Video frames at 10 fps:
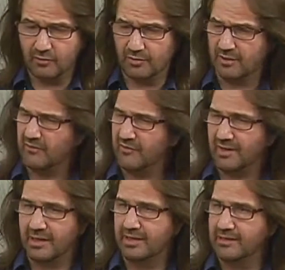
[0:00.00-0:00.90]
Did he
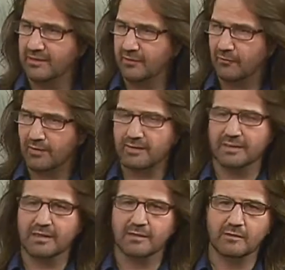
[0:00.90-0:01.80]
feel any different? Did
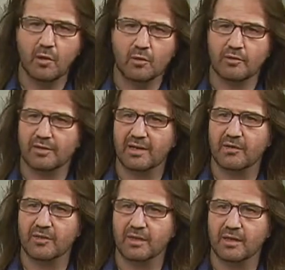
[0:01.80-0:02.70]
he notice
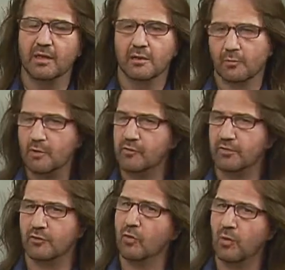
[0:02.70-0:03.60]
anything, especially if
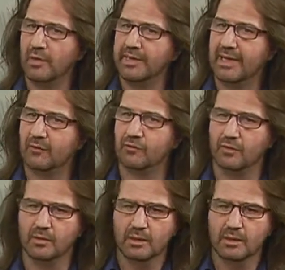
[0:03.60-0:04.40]
it's colon cancer?